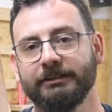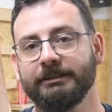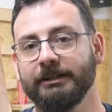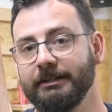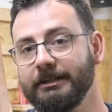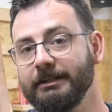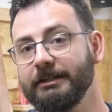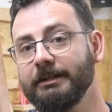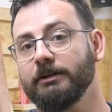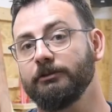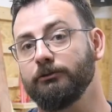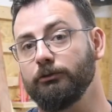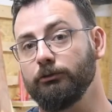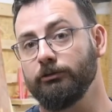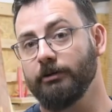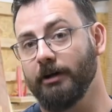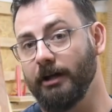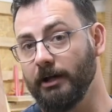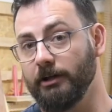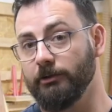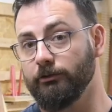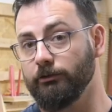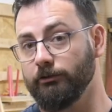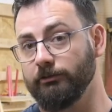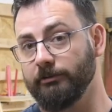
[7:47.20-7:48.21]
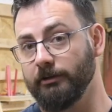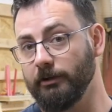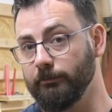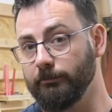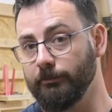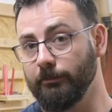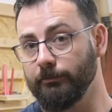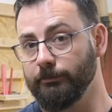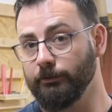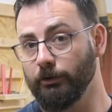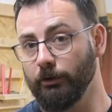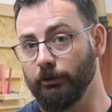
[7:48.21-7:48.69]
great idea to challenge
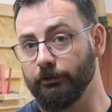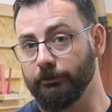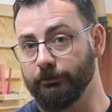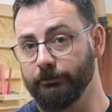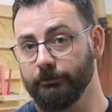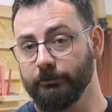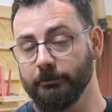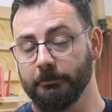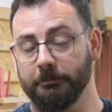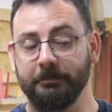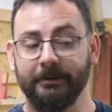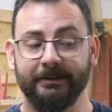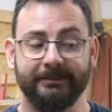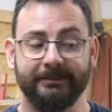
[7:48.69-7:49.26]
yourself, of course,